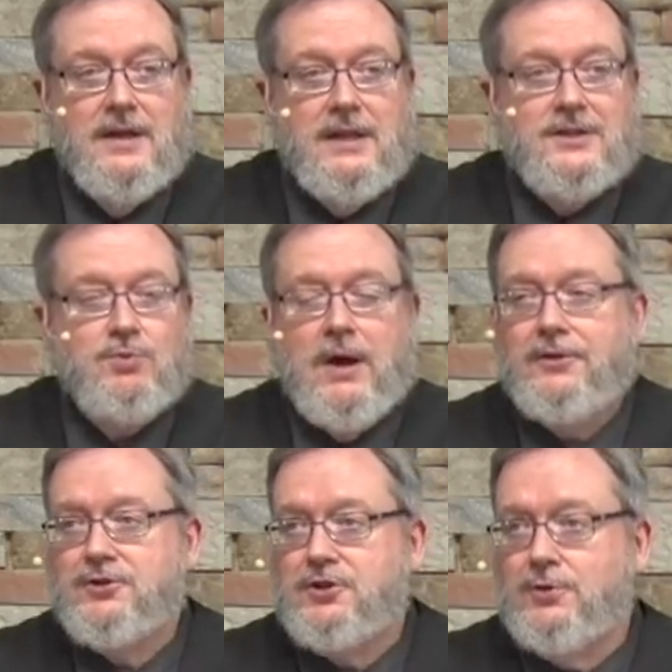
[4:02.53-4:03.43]
That's why
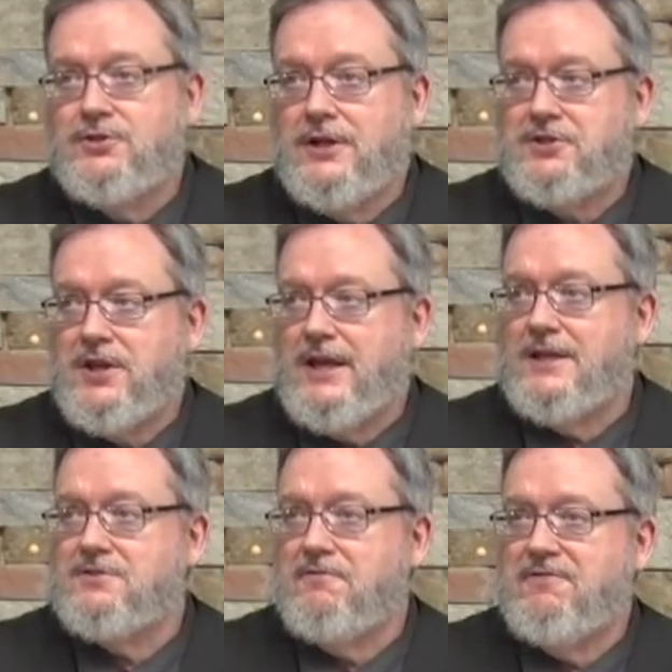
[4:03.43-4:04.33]
there's no such thing
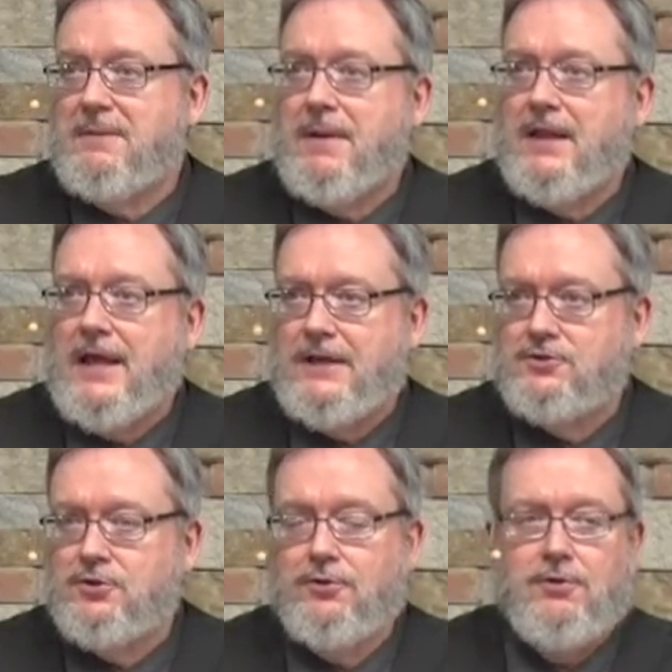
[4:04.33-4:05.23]
as a female
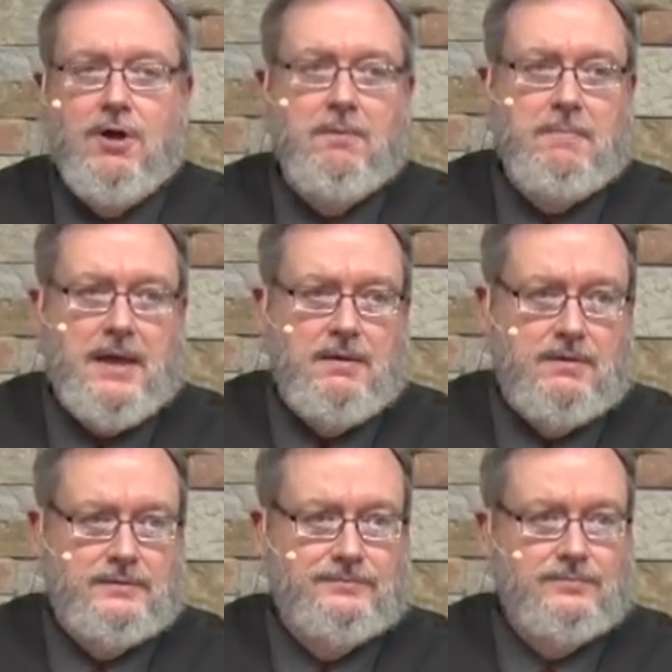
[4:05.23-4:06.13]
angel. They're all
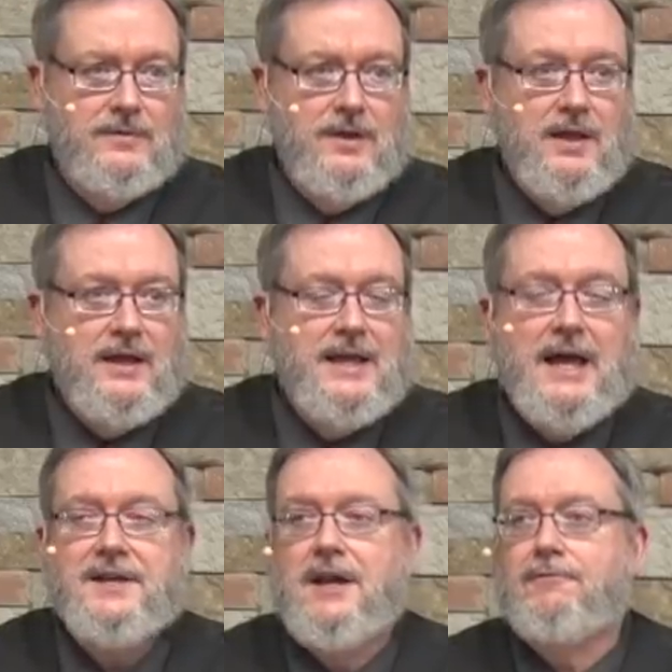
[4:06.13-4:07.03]
male.
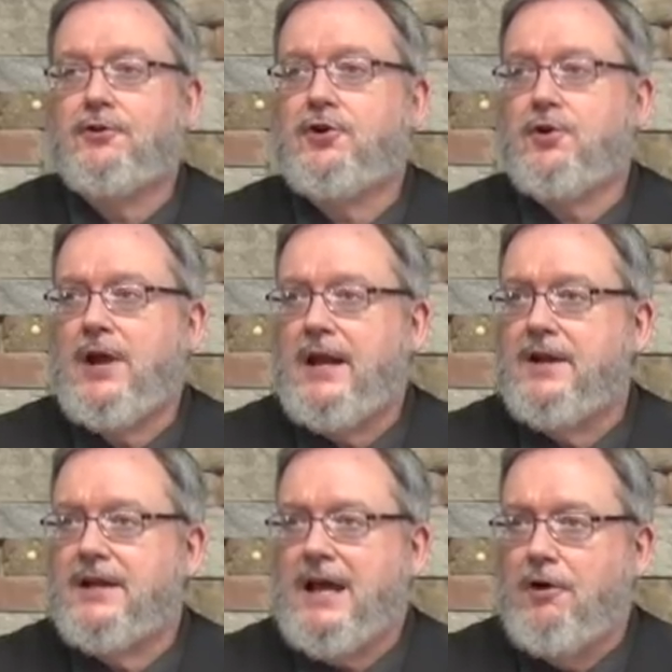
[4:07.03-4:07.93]
God never created
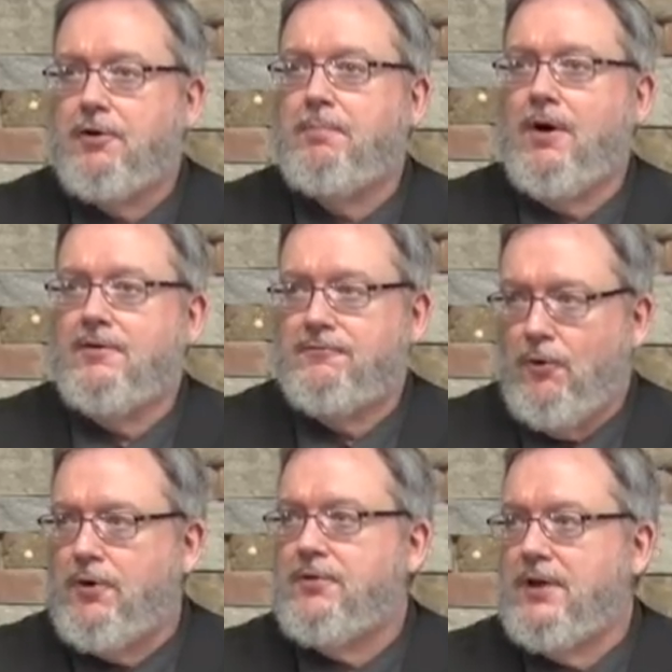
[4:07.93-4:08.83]
a counterpart
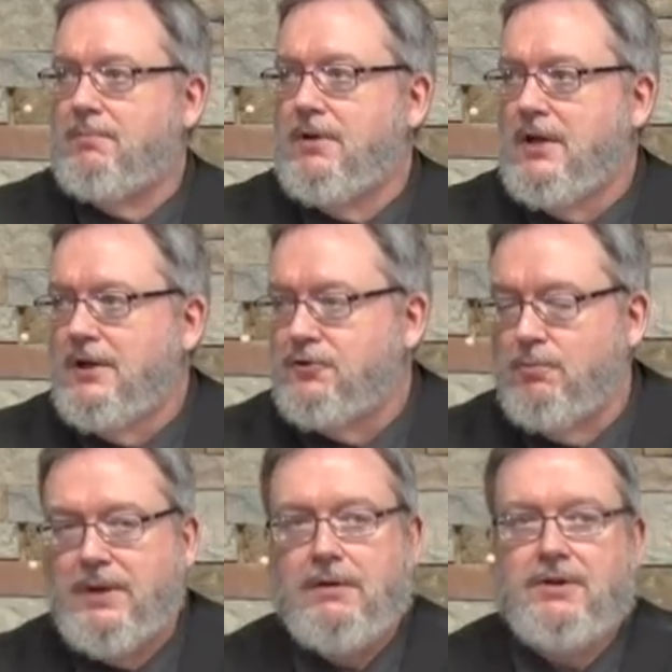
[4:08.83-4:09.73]
for them to
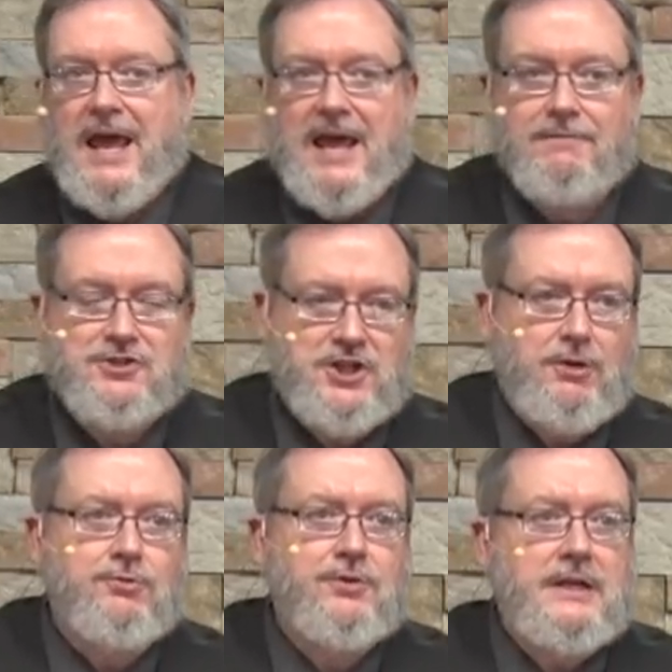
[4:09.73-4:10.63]
be able to have
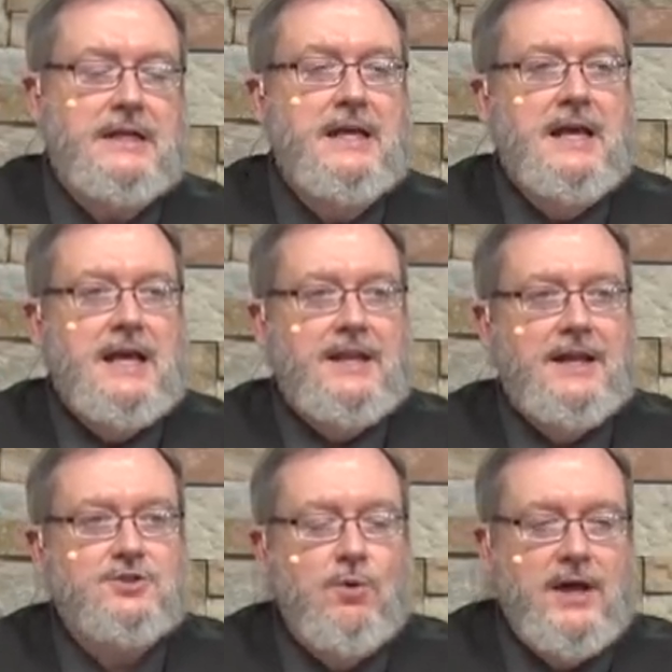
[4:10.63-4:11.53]
children, and
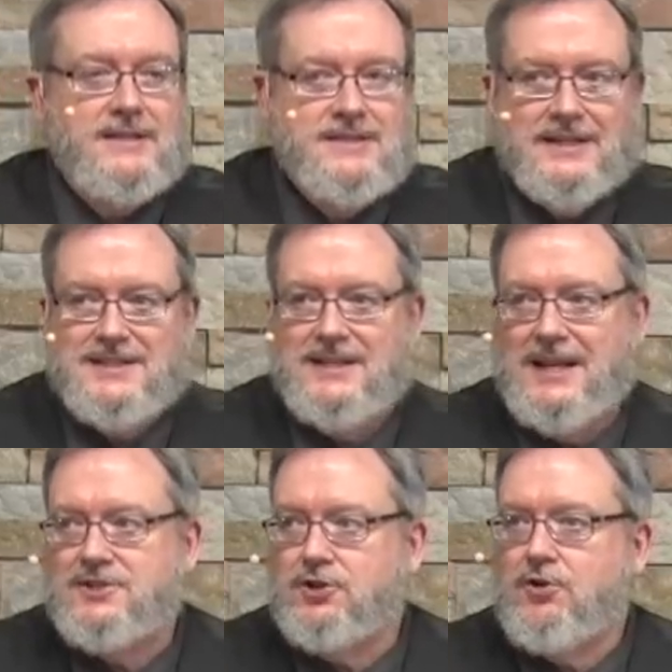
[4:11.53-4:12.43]
that's why it's such a
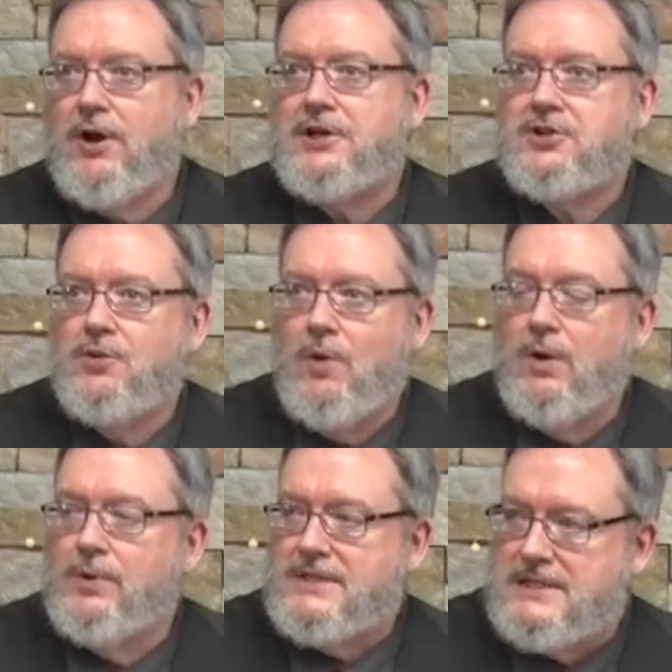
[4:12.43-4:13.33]
desecration of
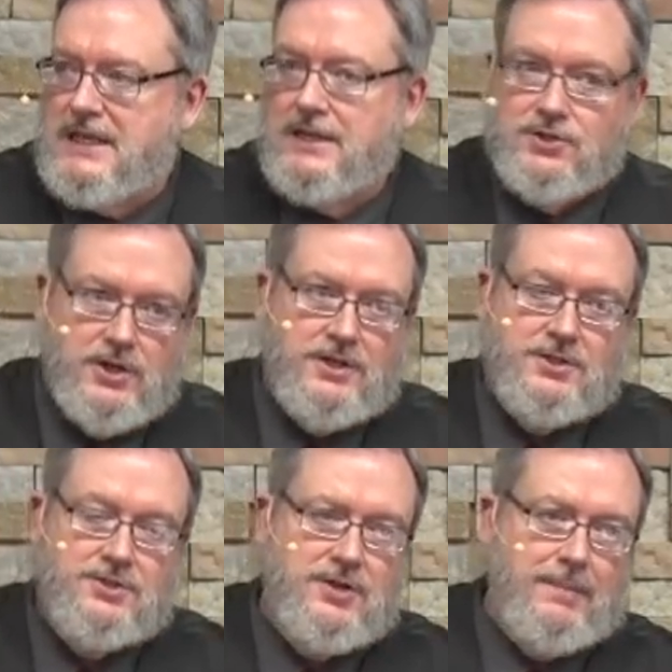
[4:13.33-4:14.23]
what we see in
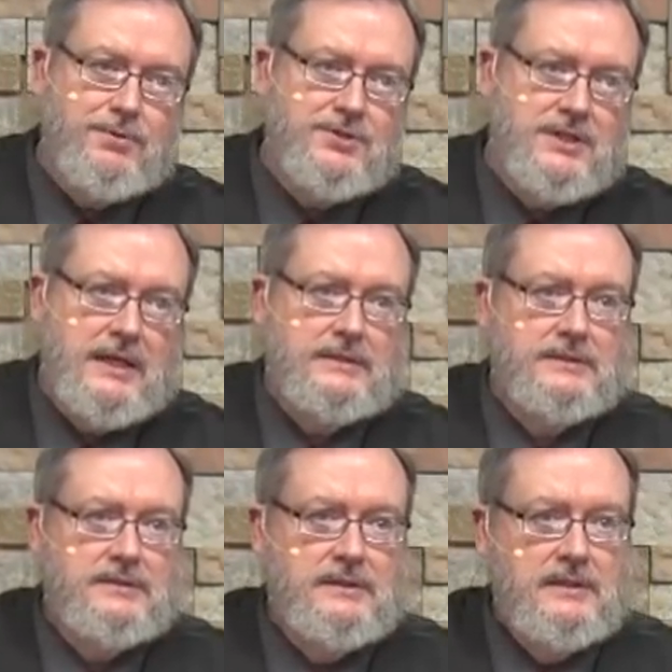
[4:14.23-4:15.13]
Genesis chapter six.